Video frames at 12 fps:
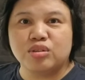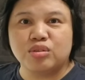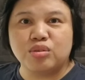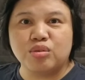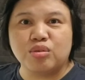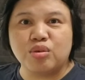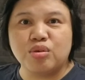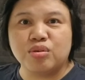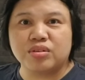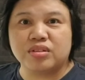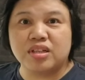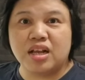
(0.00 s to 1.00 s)
to
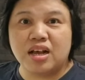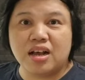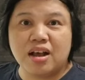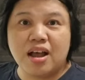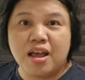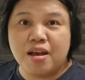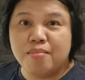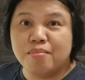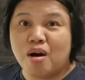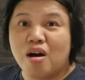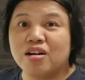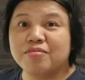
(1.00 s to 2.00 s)
cook the
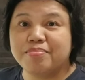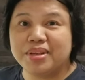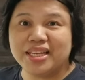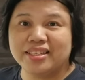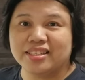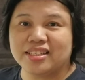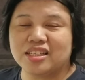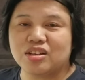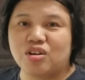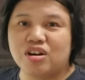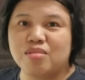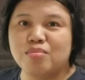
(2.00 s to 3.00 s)
mung beans
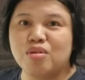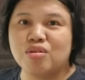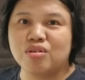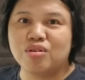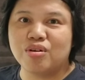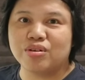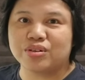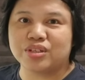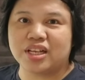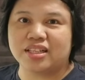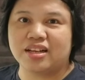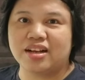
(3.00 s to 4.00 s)
or monggo
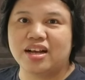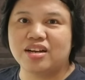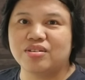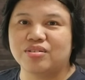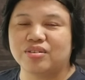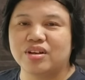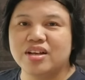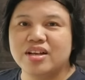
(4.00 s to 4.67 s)
sa Tagalog.